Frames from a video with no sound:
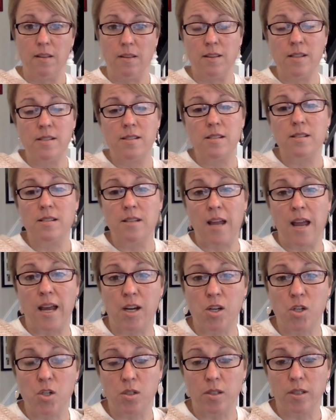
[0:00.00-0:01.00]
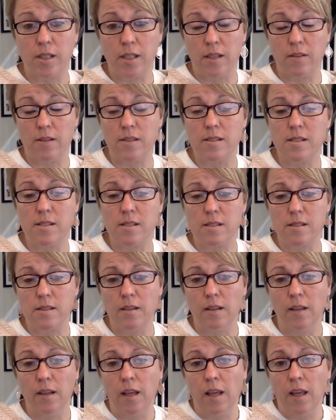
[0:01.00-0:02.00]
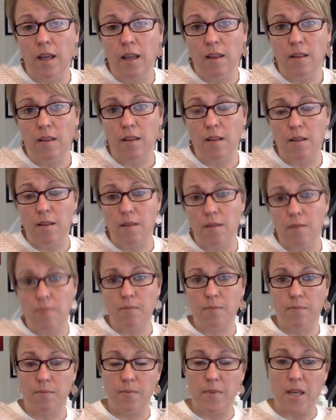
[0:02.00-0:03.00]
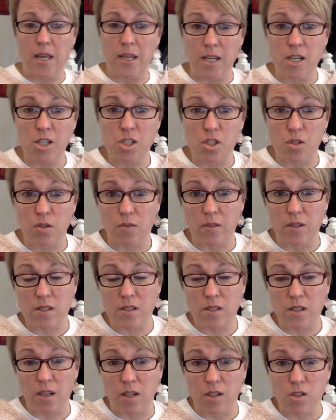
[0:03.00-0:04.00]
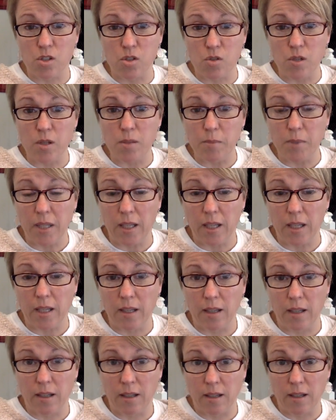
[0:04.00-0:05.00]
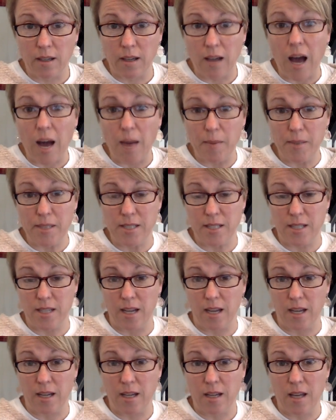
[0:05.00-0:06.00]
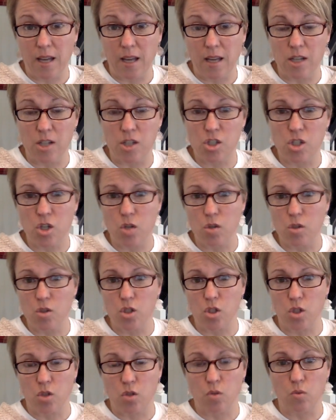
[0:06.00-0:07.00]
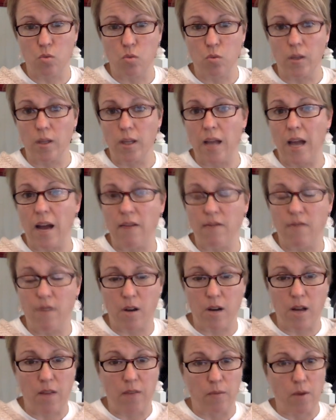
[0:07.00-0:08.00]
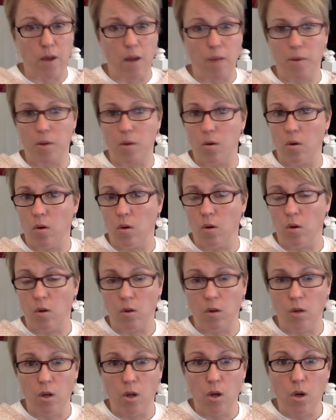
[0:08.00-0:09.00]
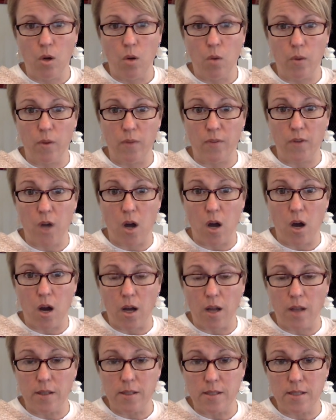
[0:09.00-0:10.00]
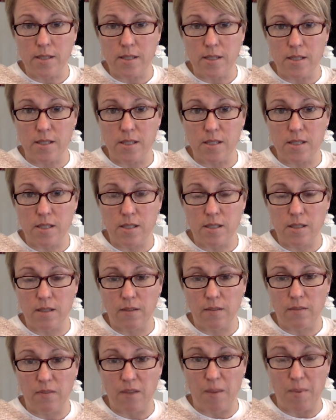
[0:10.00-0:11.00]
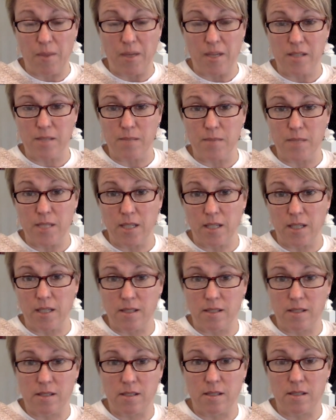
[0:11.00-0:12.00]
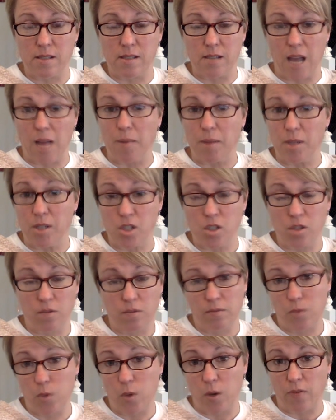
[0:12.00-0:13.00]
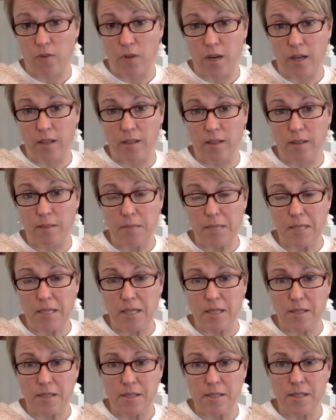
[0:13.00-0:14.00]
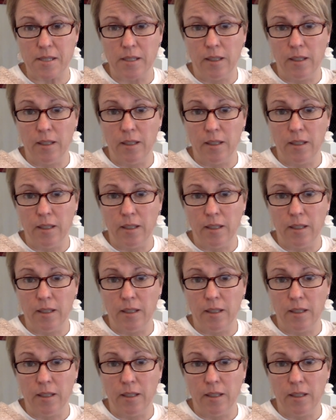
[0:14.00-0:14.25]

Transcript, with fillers: this is not actually this is an issue that's extremely common today and it shows you really how far down the rabbit hole we've gone since feminism did its damage quite frankly because